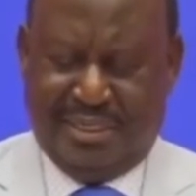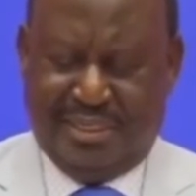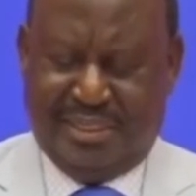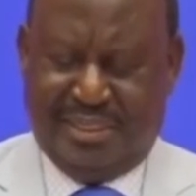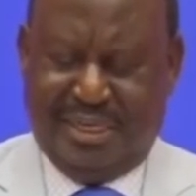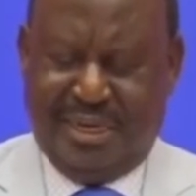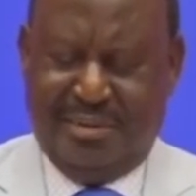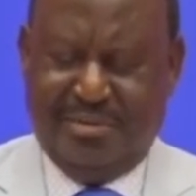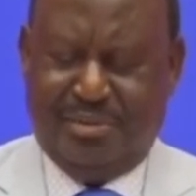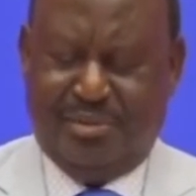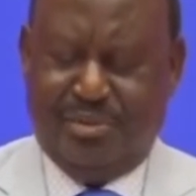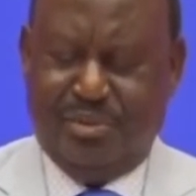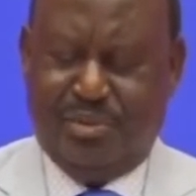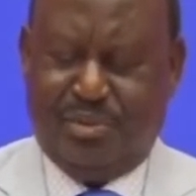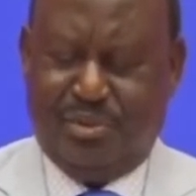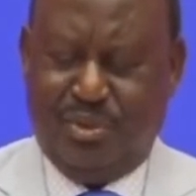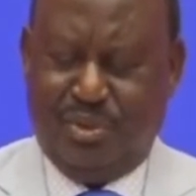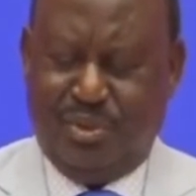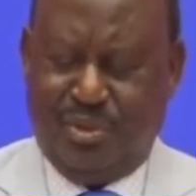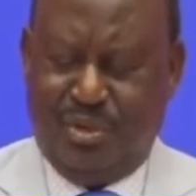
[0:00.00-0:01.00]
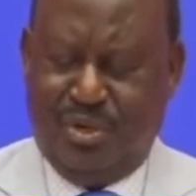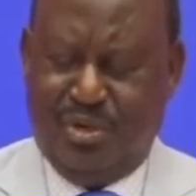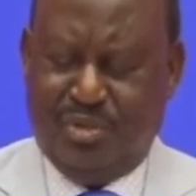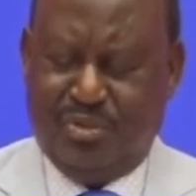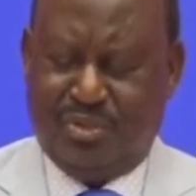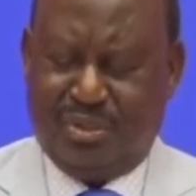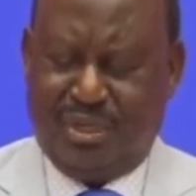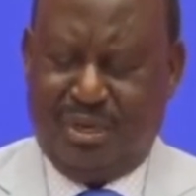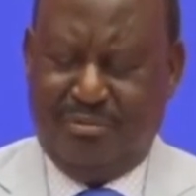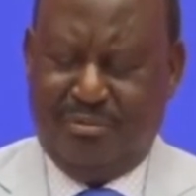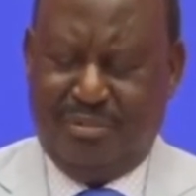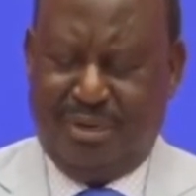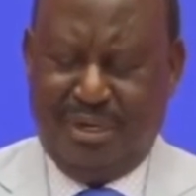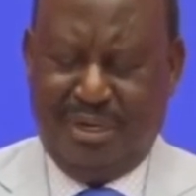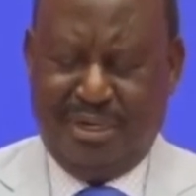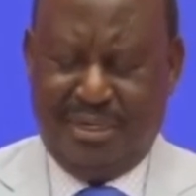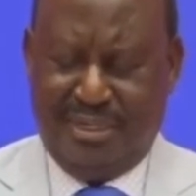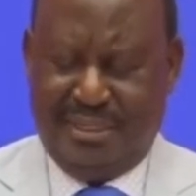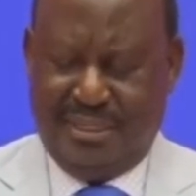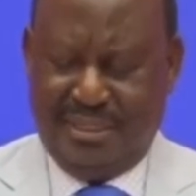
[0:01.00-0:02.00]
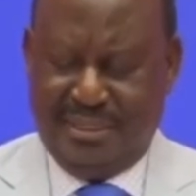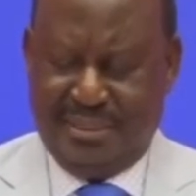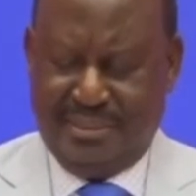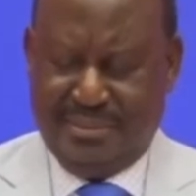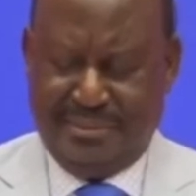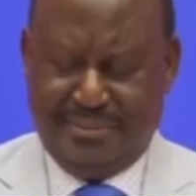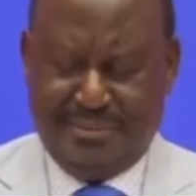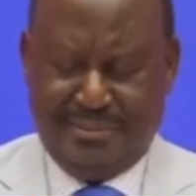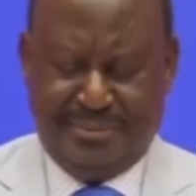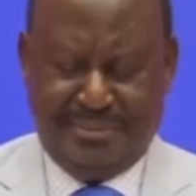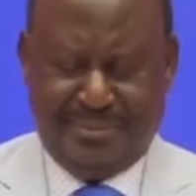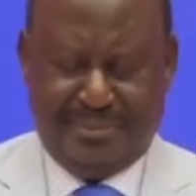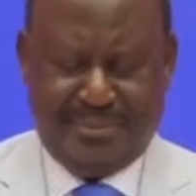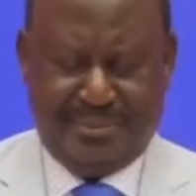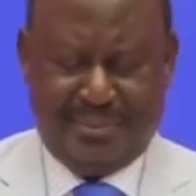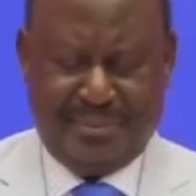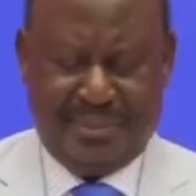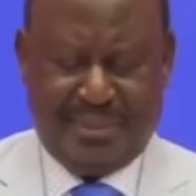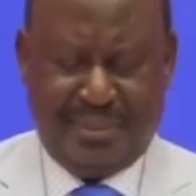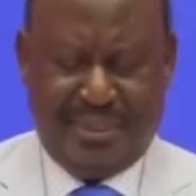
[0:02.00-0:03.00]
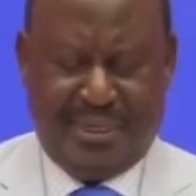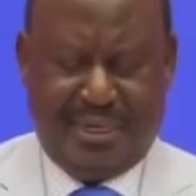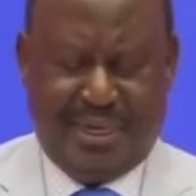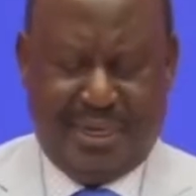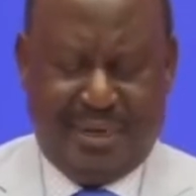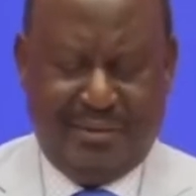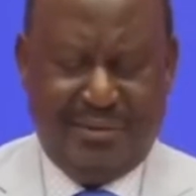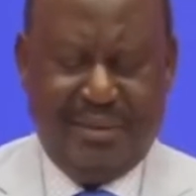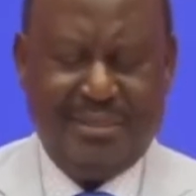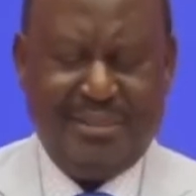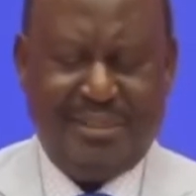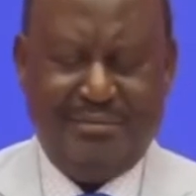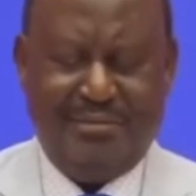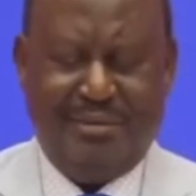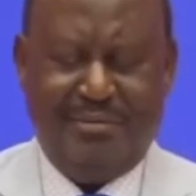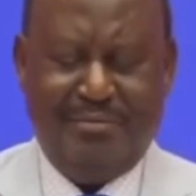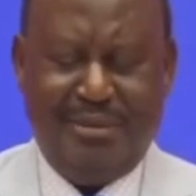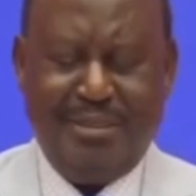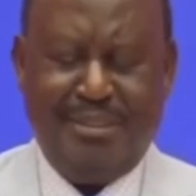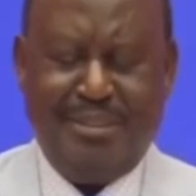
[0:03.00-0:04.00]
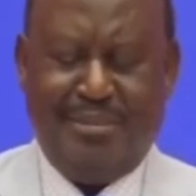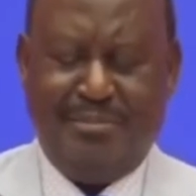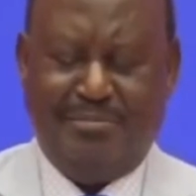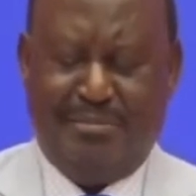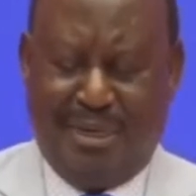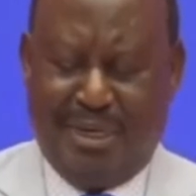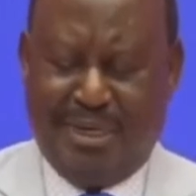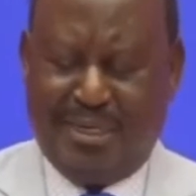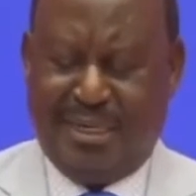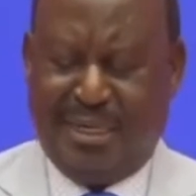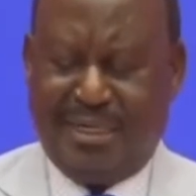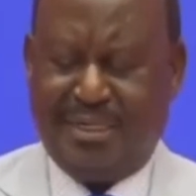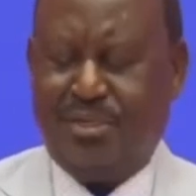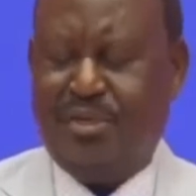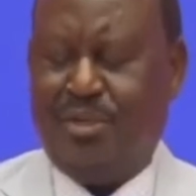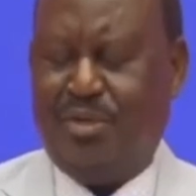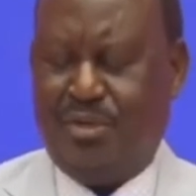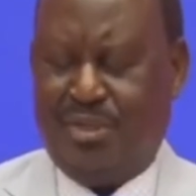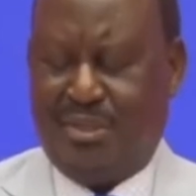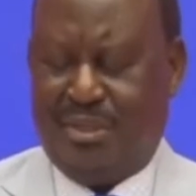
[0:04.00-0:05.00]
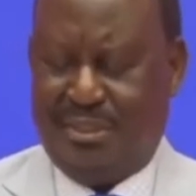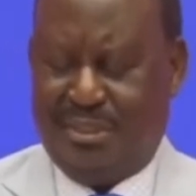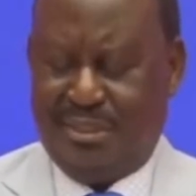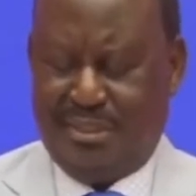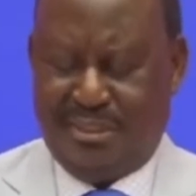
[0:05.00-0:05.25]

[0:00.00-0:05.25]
Some took too long to come back, others never made it back at all.